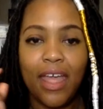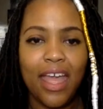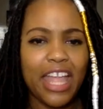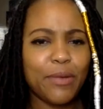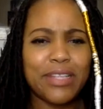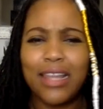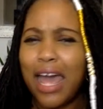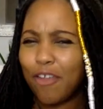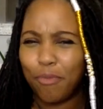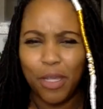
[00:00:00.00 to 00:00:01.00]
And it was a
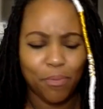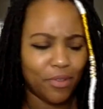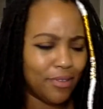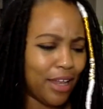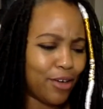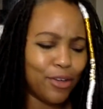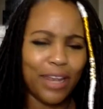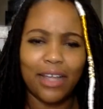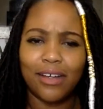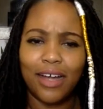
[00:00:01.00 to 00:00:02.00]
lot of people. I don't know,
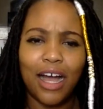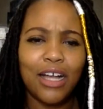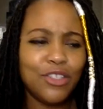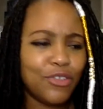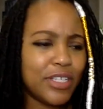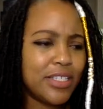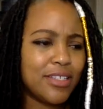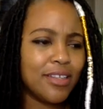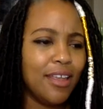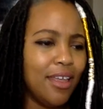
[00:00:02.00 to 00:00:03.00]
like
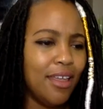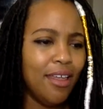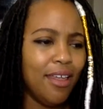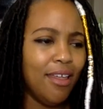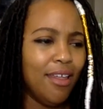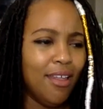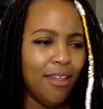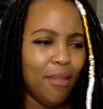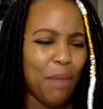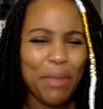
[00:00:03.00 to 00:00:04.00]
hundreds,
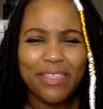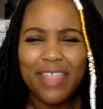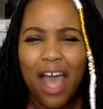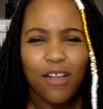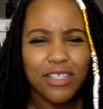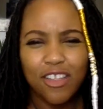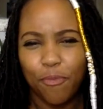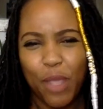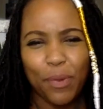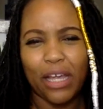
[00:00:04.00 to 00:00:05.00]
maybe thousands of
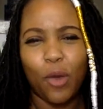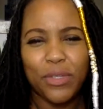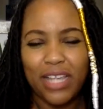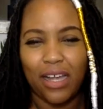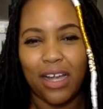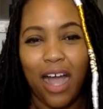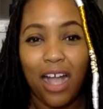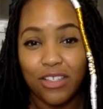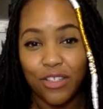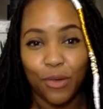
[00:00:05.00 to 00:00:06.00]
people, like almost like a
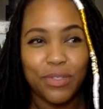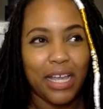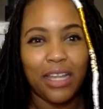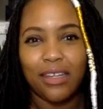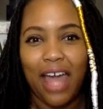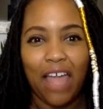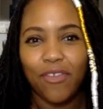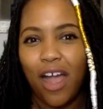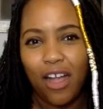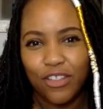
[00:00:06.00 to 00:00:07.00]
concert. It was like a live
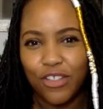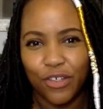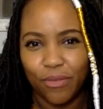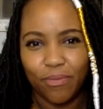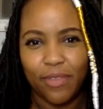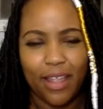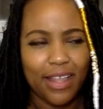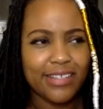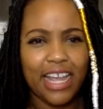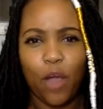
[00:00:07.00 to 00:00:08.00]
concert.
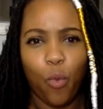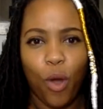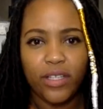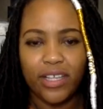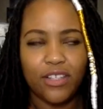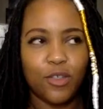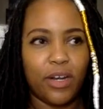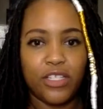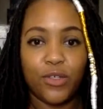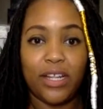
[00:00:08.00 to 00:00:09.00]
It's like I walked into and I
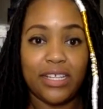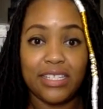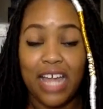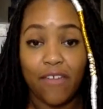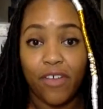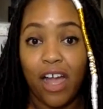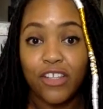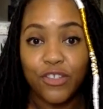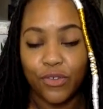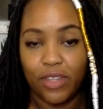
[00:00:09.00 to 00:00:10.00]
saw like this live
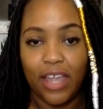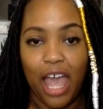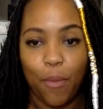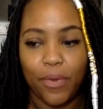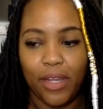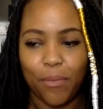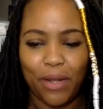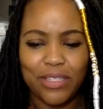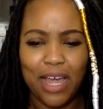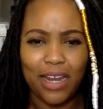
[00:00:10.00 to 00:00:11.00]
concert thing happening, but I
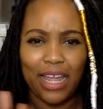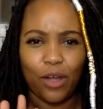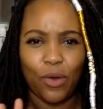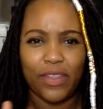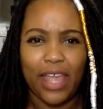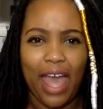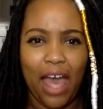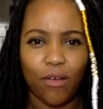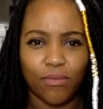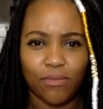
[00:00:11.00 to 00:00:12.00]
was kind of like on the
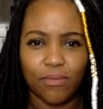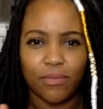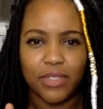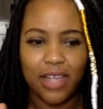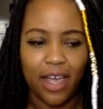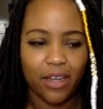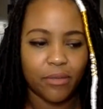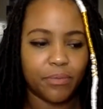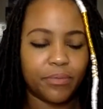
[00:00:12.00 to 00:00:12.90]
outside.